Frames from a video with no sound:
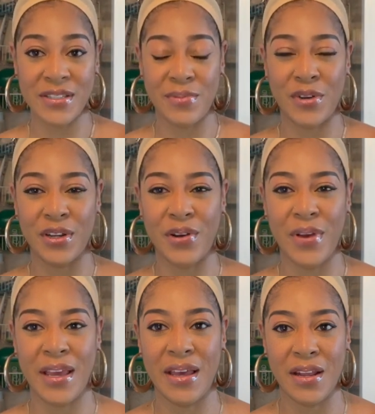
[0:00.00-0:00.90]
so I'm gonna go
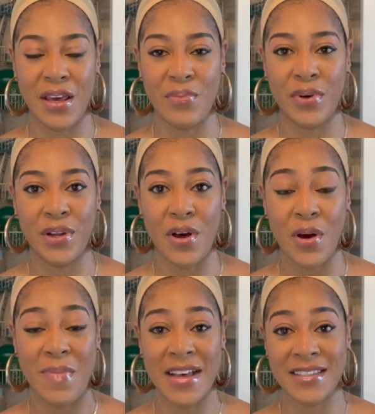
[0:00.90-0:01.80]
ahead and put on
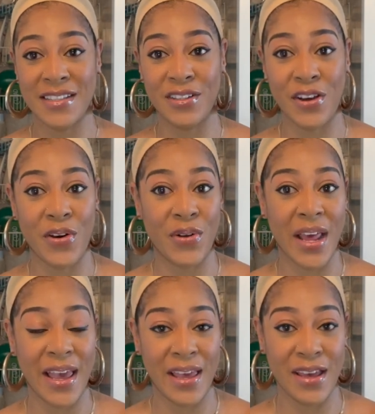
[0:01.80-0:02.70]
my silicone
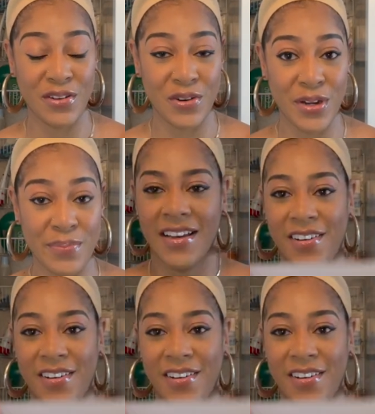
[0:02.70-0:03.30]
head grip.